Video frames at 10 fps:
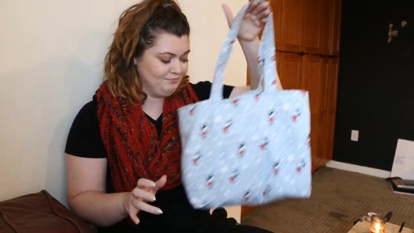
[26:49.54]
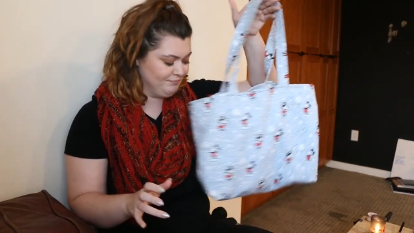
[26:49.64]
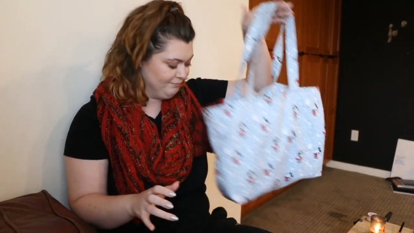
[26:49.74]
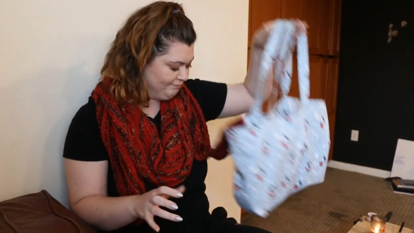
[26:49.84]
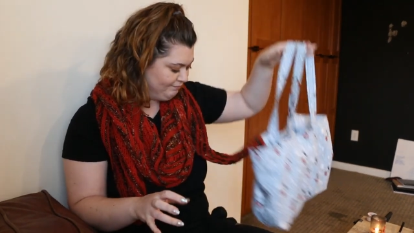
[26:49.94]

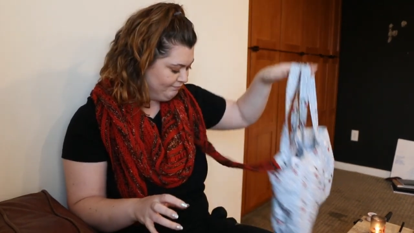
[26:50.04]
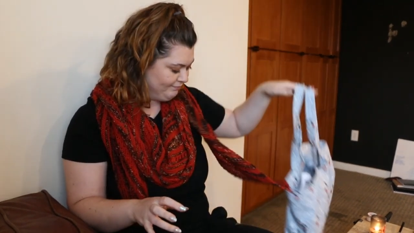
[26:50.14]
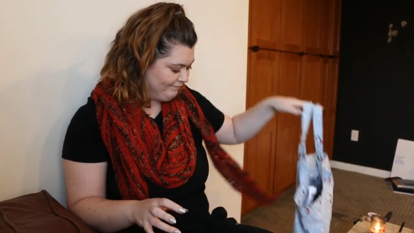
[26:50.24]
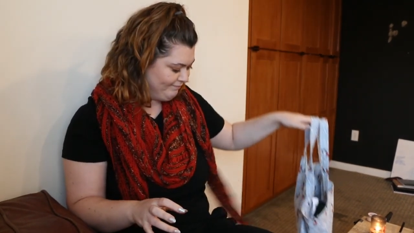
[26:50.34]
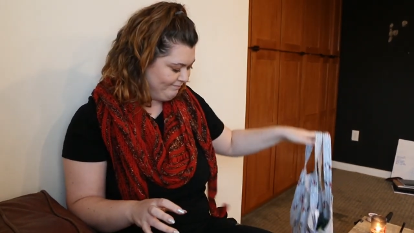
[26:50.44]

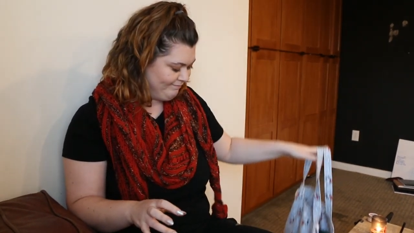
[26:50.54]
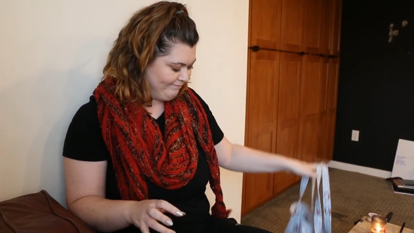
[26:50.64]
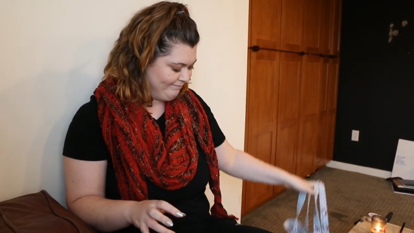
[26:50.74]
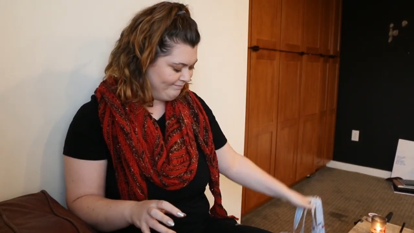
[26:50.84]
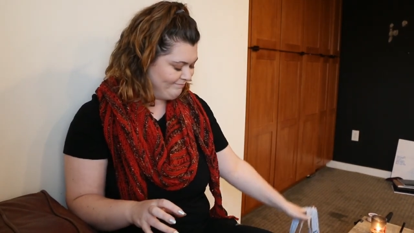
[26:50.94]

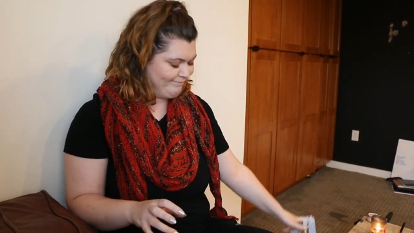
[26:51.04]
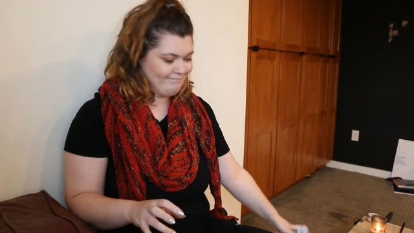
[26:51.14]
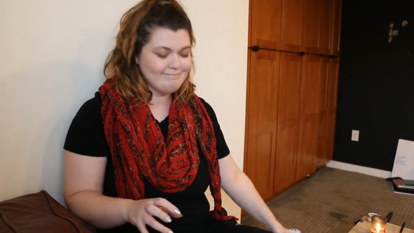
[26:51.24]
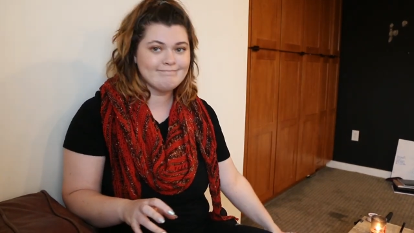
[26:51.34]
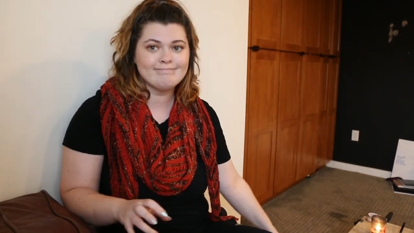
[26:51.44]

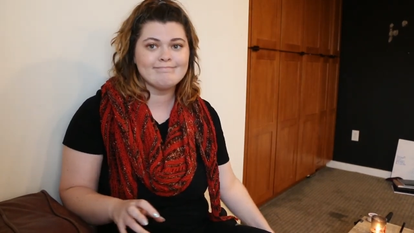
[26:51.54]
No one is speaking in this clip.